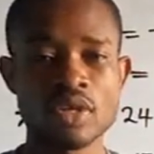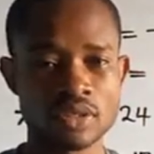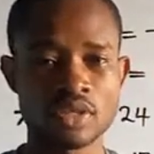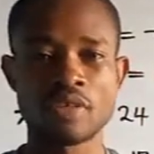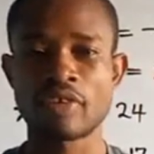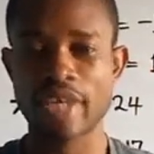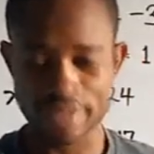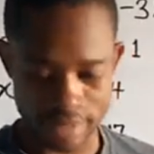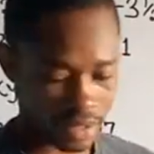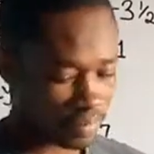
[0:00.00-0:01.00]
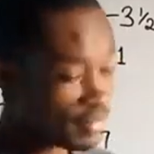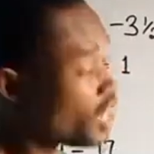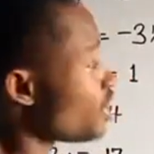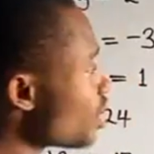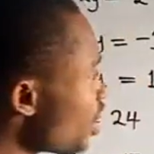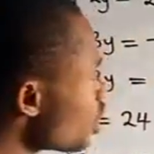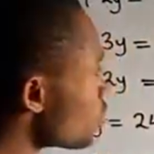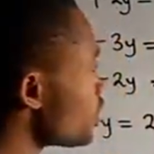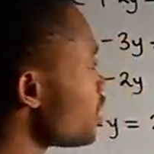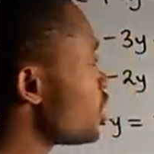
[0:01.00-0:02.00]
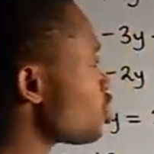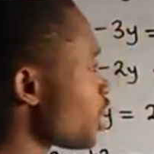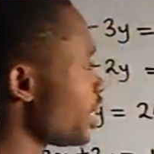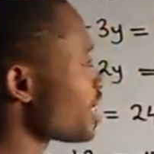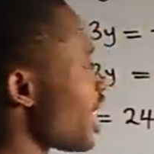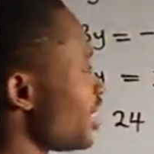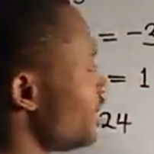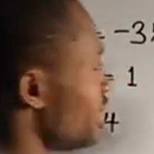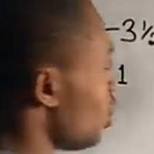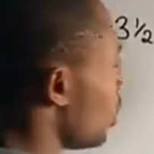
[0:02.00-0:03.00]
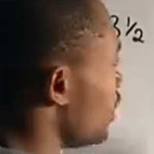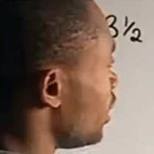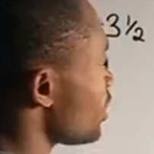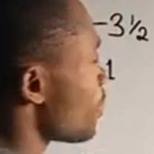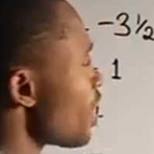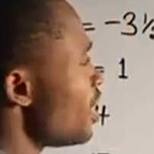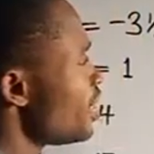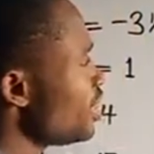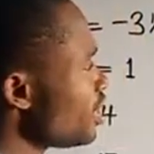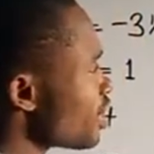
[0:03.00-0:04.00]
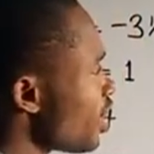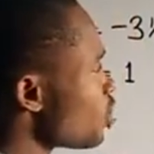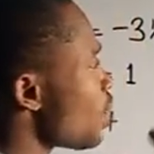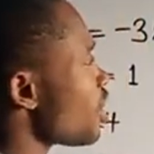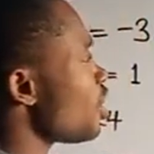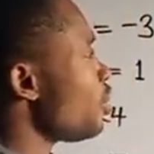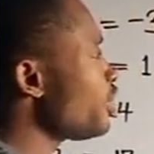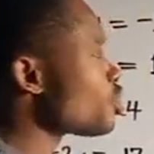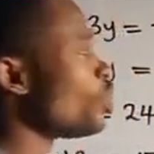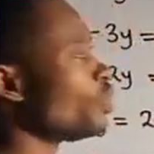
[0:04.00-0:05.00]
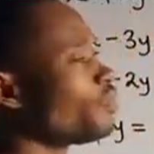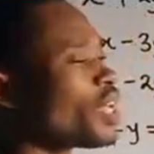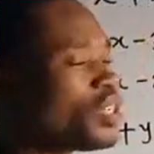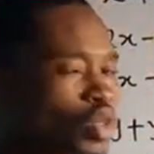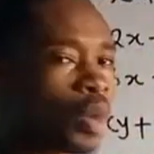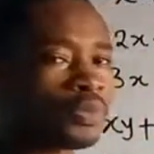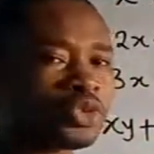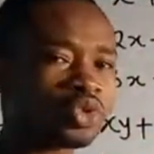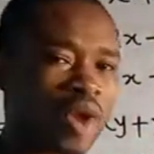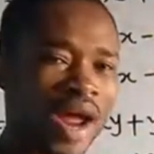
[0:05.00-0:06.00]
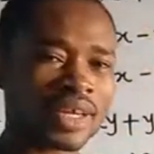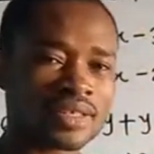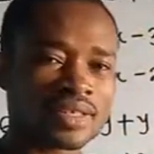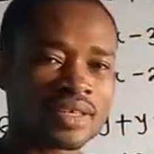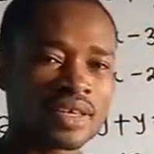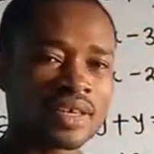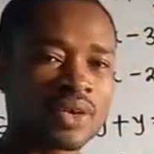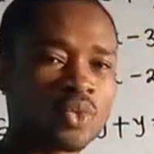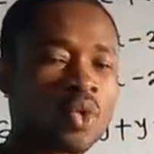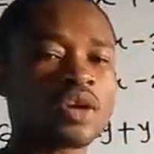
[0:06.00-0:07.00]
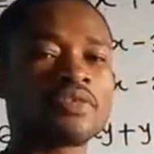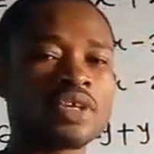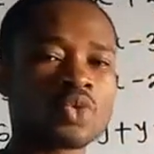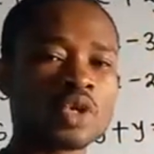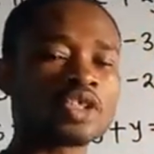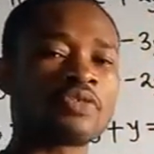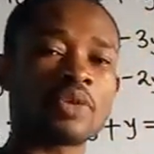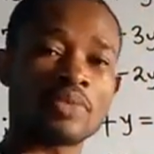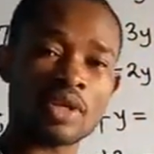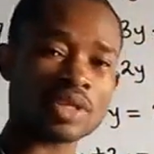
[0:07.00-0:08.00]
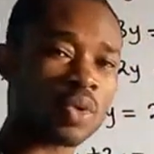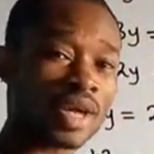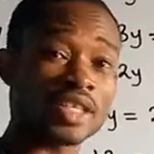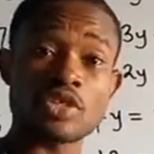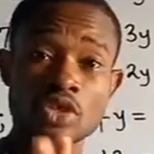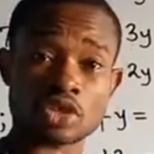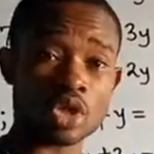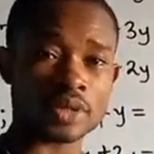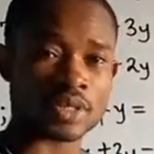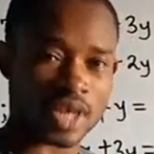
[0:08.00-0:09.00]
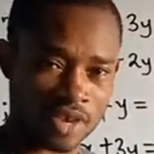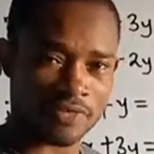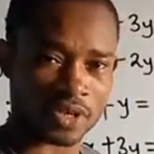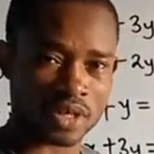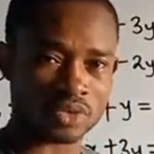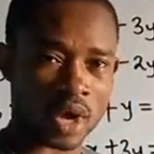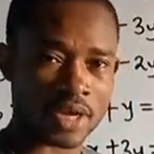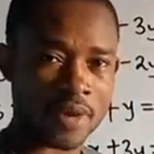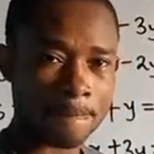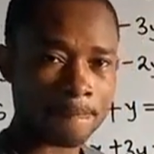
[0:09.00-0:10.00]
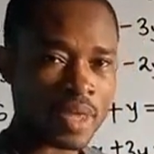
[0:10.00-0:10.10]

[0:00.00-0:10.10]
Don't forget this. So let us proceed straight and deal with this. In this case, we are going to subtract one of the equations from the other one. It's your choice. Are you following, right?